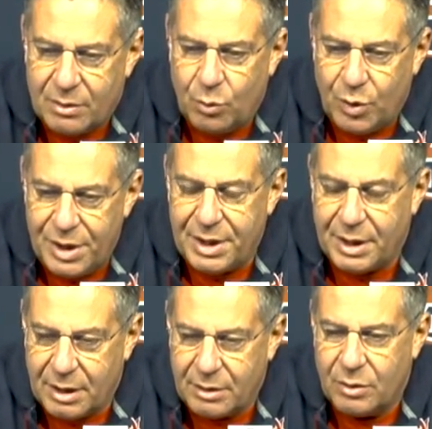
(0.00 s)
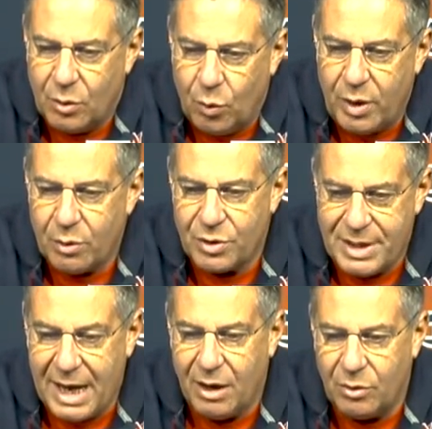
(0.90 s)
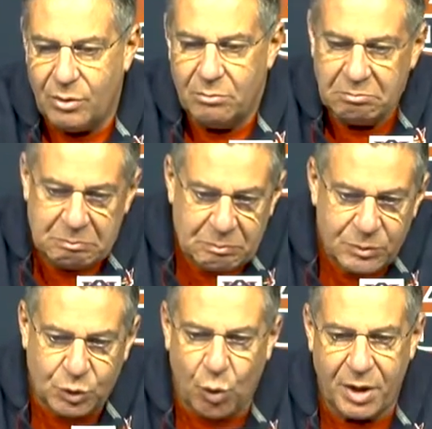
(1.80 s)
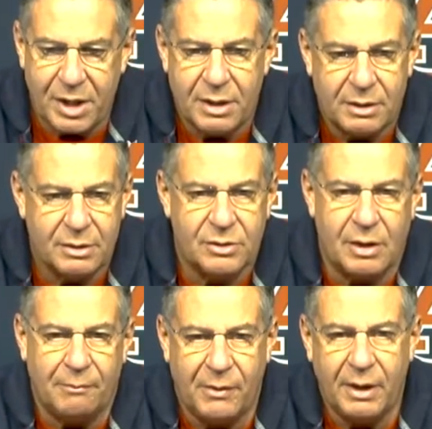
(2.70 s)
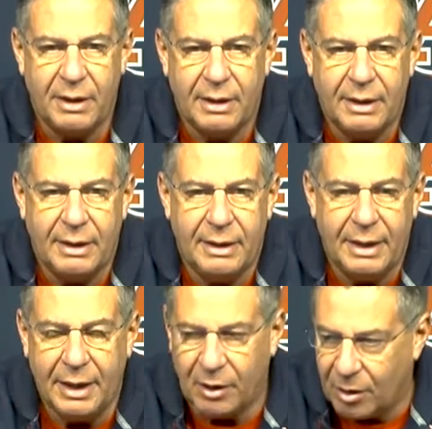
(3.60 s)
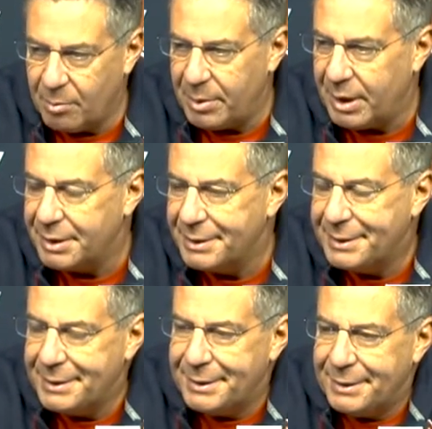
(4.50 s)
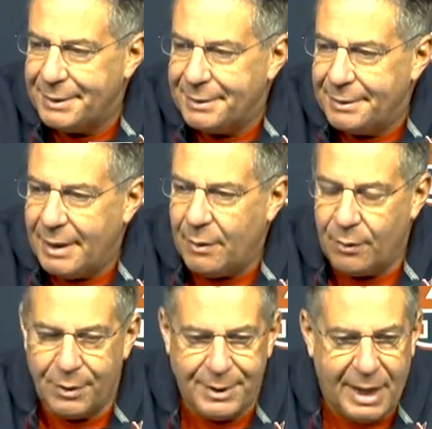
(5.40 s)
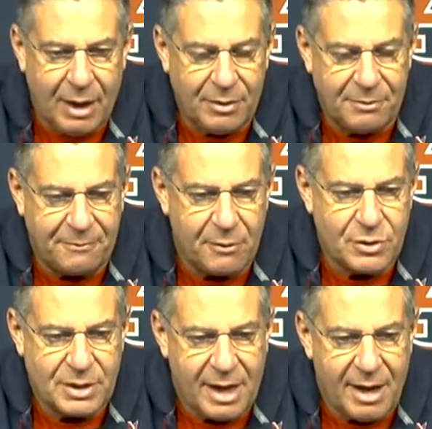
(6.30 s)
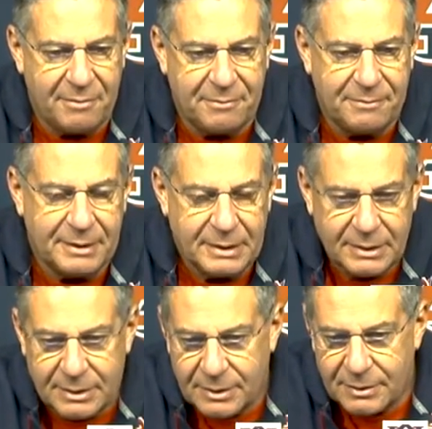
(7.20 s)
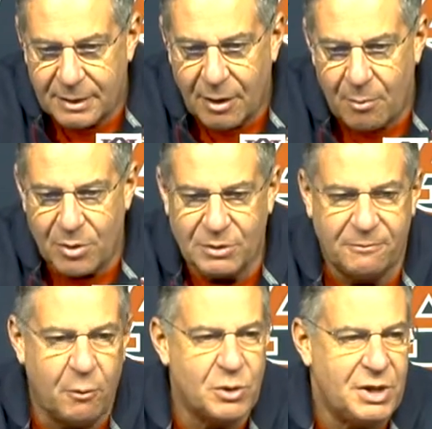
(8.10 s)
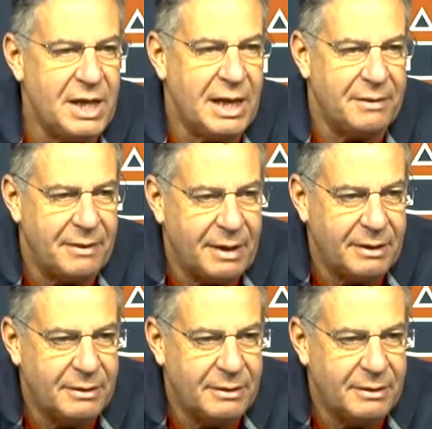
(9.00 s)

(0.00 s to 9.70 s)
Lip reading: We were down 20-something in Columbia, and we were down the first half almost 14, I think,